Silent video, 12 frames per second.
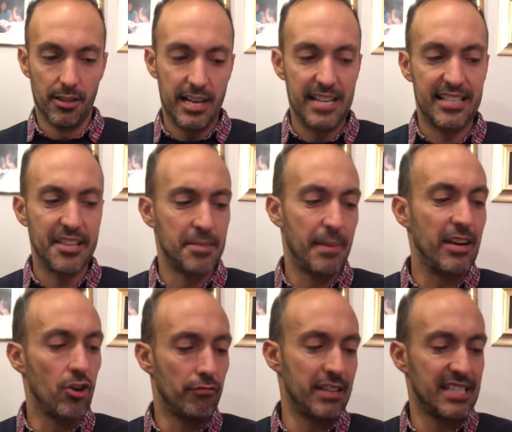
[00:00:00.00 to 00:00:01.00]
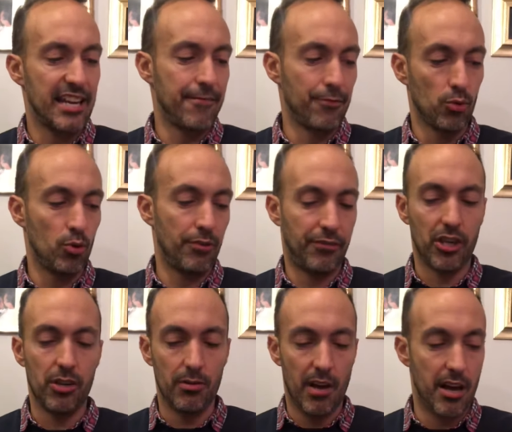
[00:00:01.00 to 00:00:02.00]
So this may not resonate for all of
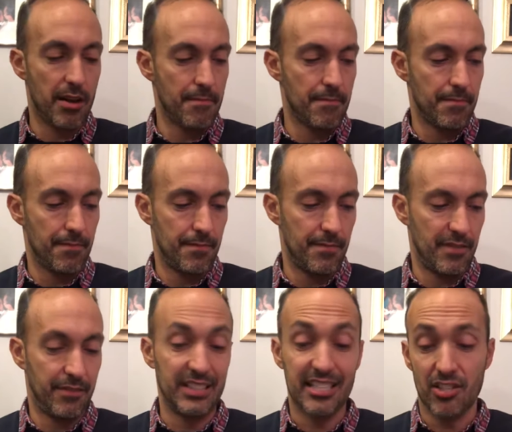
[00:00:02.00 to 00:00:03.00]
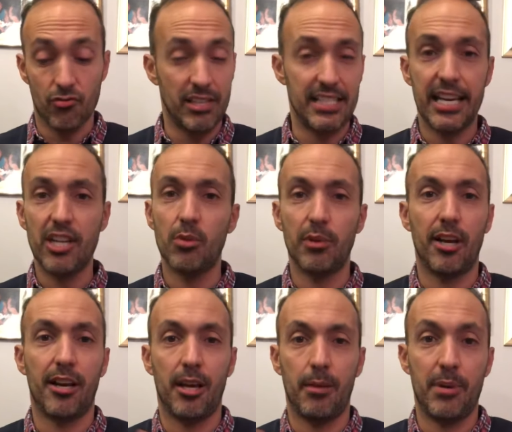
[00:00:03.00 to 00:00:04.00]
you. If it doesn't resonate and you would
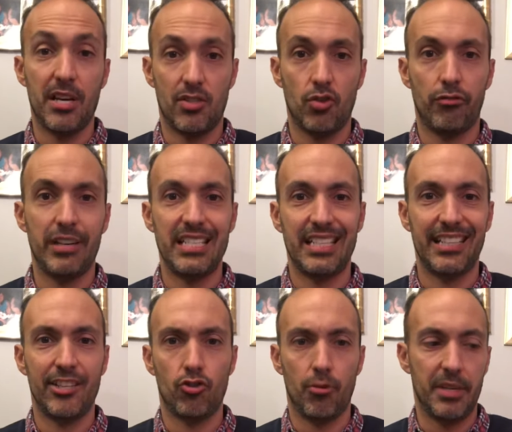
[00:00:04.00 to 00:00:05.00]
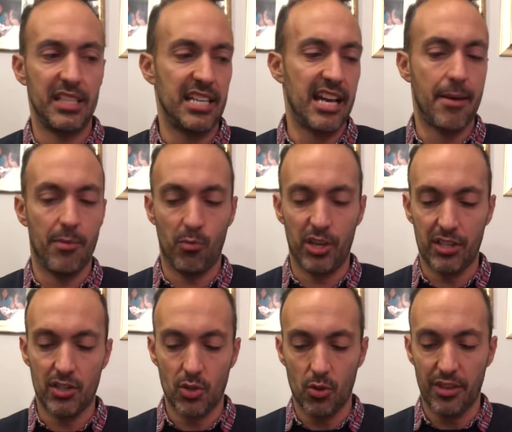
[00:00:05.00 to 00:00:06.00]
like a personal reading, then drop me a DM and we can
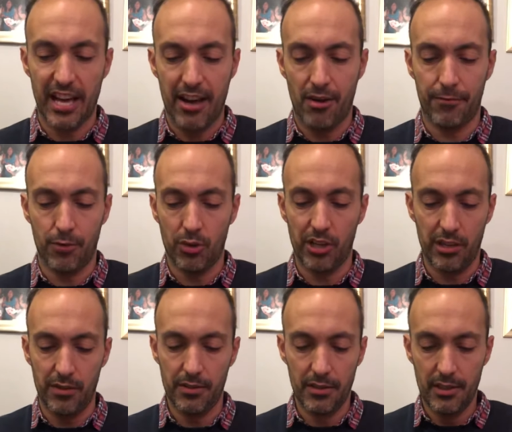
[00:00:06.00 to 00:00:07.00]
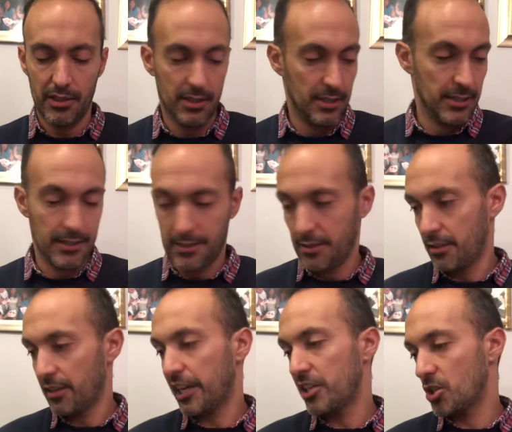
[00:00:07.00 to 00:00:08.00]
sort that out for you.
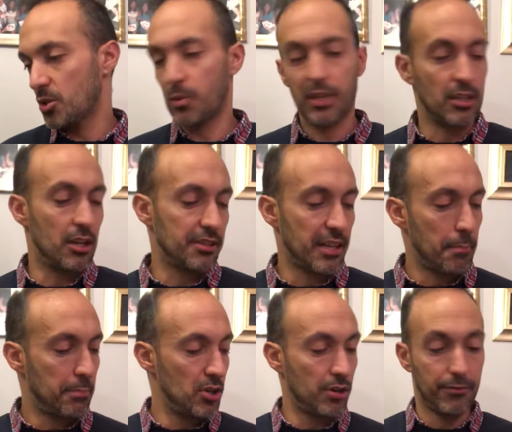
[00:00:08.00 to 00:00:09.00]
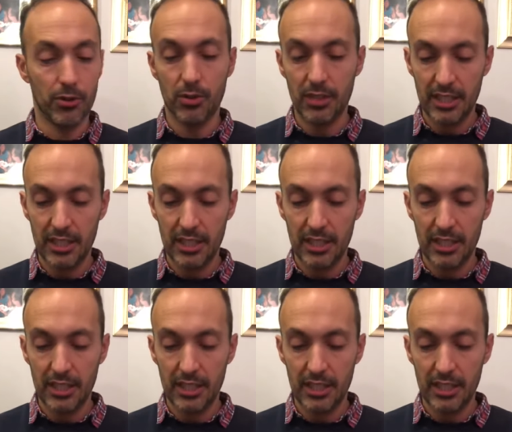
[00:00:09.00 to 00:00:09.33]
Okay, just the one card then. Beautiful.